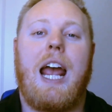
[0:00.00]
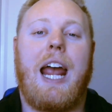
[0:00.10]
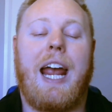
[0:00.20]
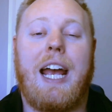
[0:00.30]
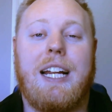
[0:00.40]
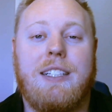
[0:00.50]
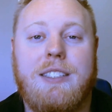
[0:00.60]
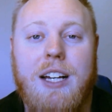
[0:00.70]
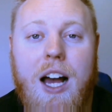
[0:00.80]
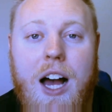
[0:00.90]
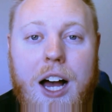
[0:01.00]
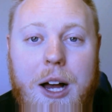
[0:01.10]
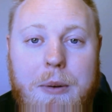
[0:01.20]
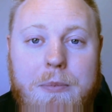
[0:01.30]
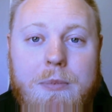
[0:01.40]
And
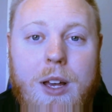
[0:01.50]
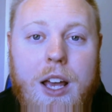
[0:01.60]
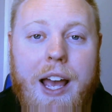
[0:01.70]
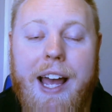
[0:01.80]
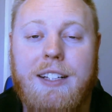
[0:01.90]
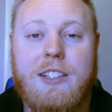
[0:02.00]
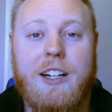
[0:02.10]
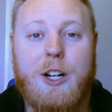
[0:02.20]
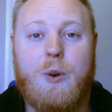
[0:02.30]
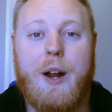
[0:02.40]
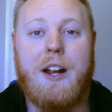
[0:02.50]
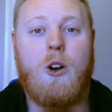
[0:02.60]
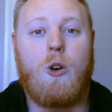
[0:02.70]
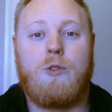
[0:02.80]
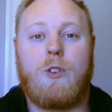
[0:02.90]
that's going to create
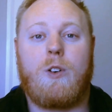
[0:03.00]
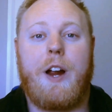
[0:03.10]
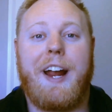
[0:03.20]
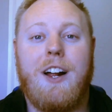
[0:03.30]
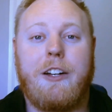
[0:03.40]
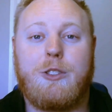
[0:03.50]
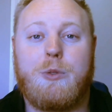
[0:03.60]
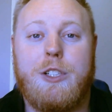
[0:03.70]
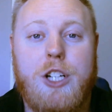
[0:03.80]
over 800